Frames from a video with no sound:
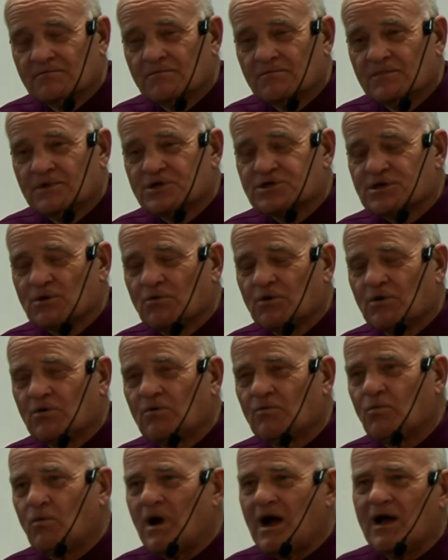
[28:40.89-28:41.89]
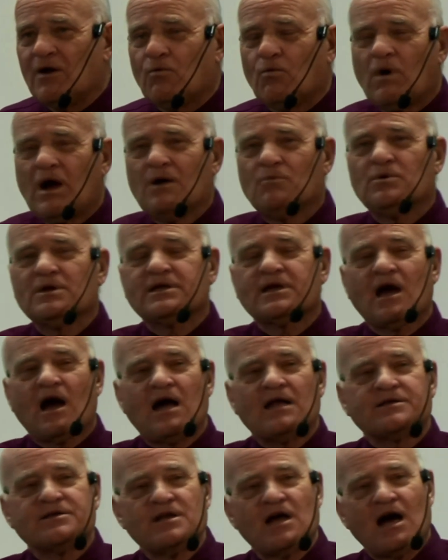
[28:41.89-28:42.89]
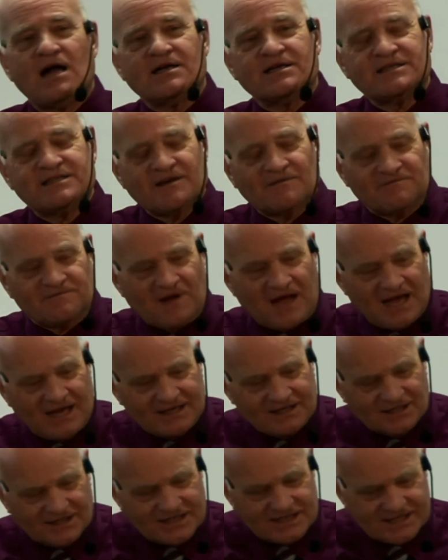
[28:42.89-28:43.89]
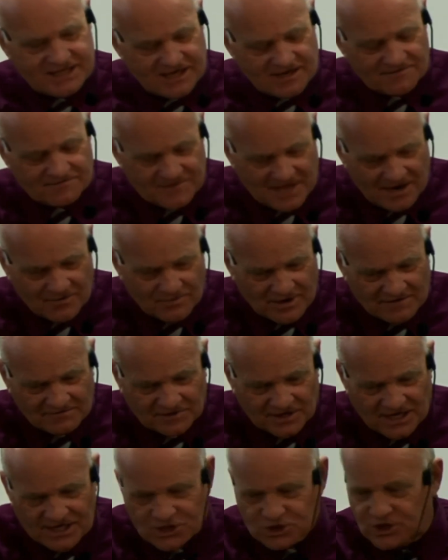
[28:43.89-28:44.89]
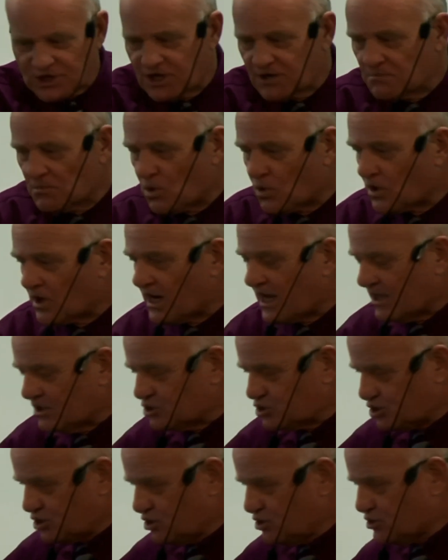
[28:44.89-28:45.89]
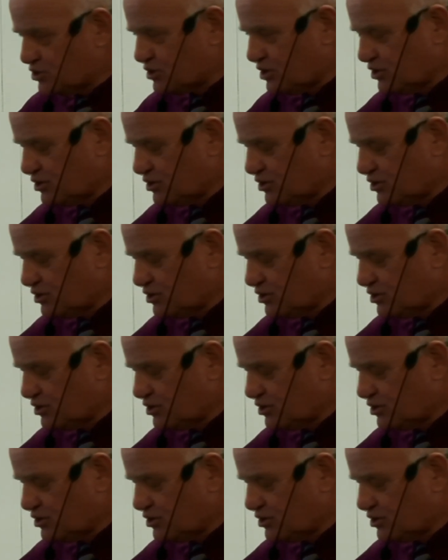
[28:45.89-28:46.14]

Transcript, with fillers: you say, well, why, why would God not divinely give that revelation anymore and choose to